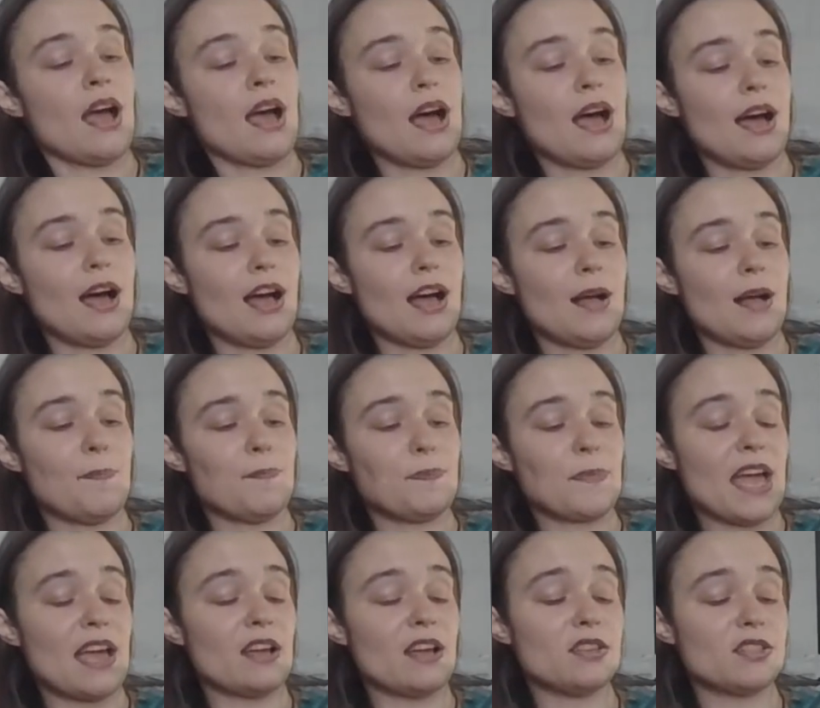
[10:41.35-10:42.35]

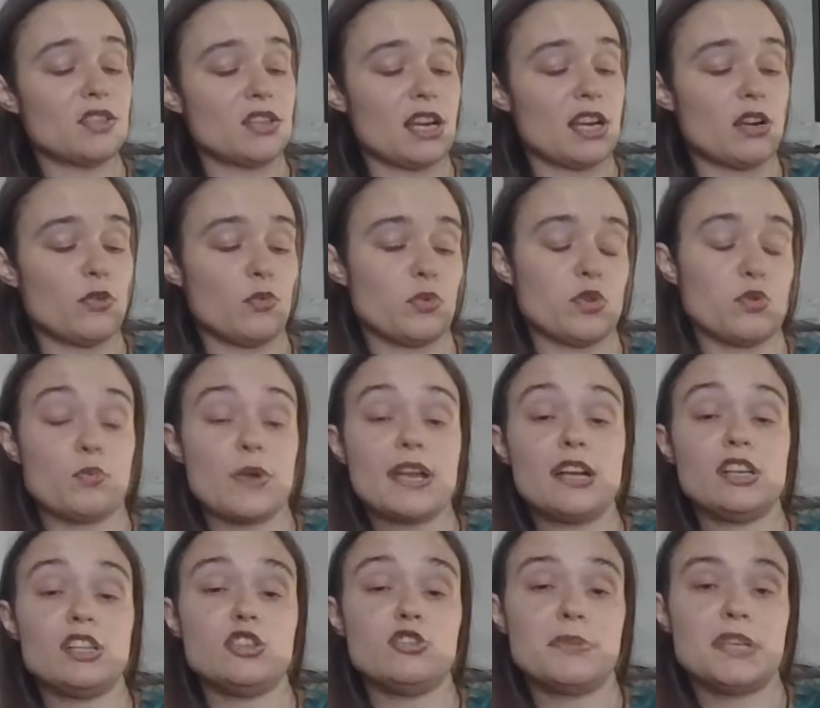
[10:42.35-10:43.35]
I also got it with a red
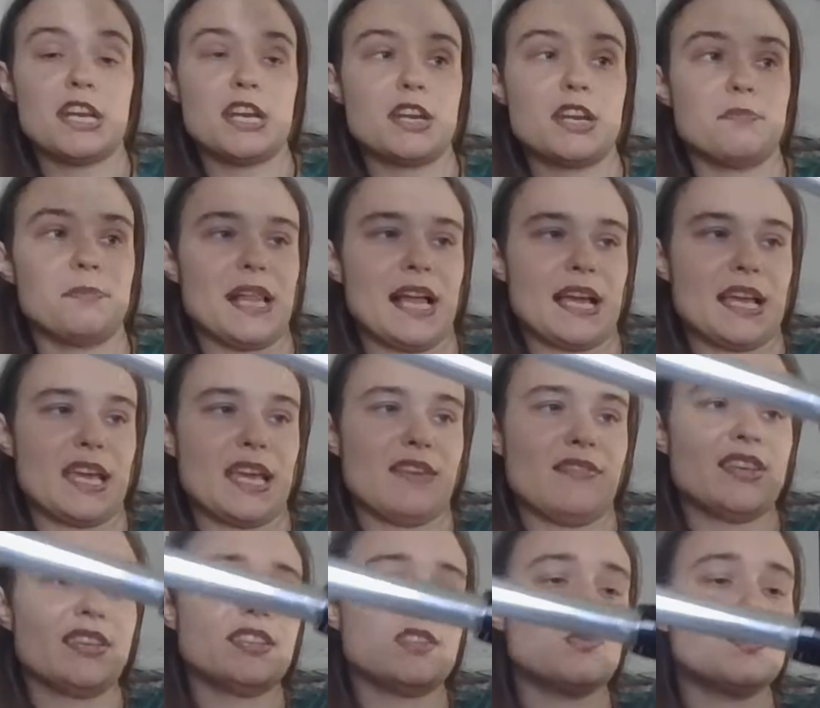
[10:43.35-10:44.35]
illuminated black
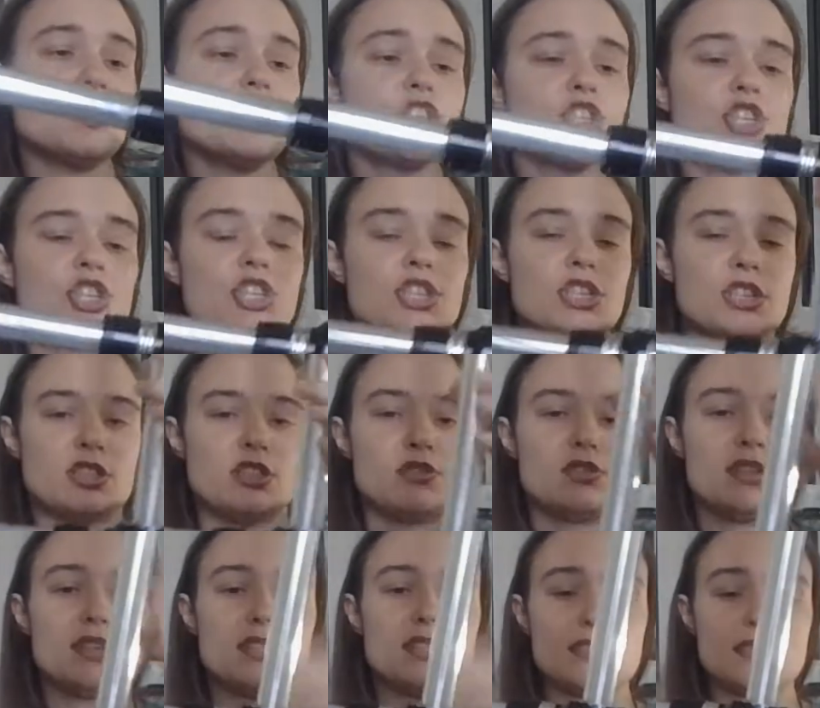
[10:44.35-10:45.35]
AD switch. So
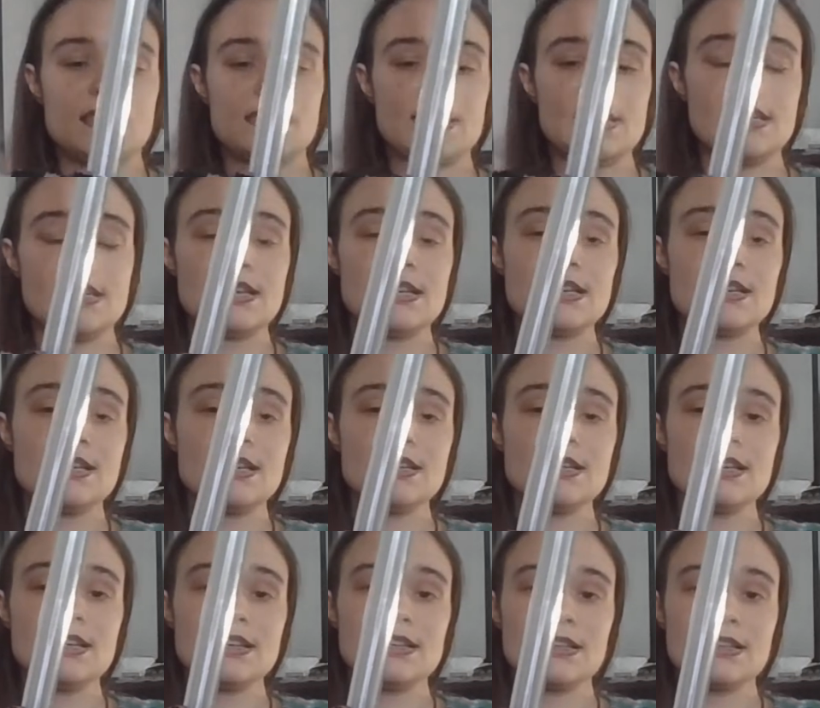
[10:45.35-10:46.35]
let's see.